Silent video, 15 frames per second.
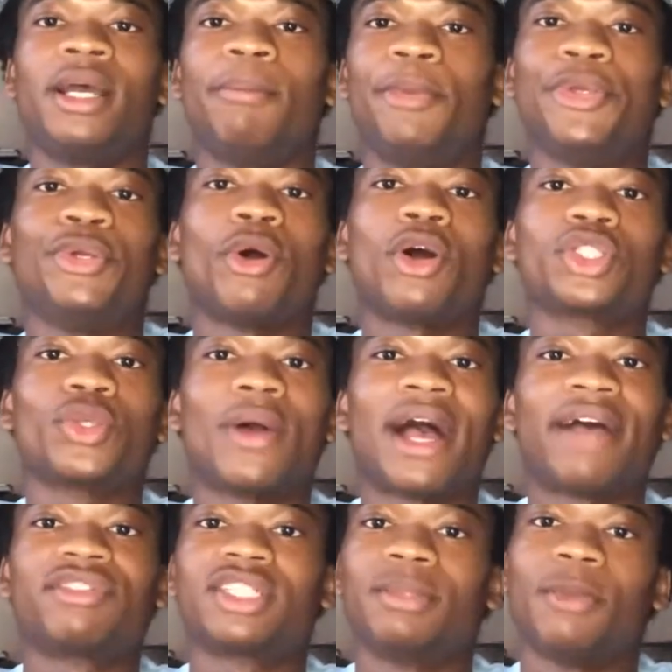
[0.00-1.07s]
but you also
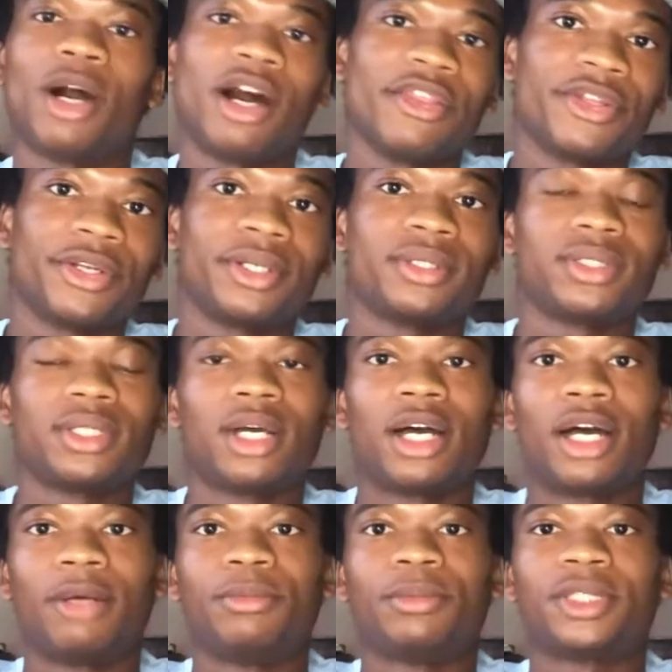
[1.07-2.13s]
have some other
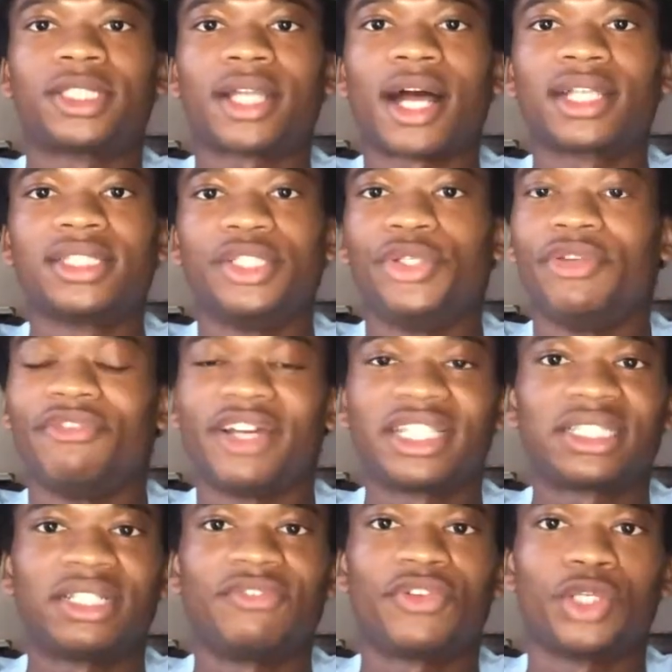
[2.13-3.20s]
stocks that you
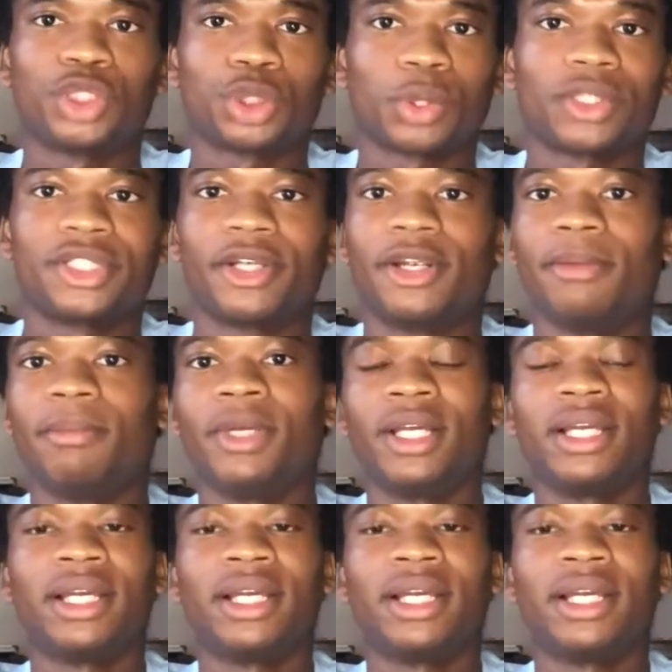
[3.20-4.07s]
invest in for the short term,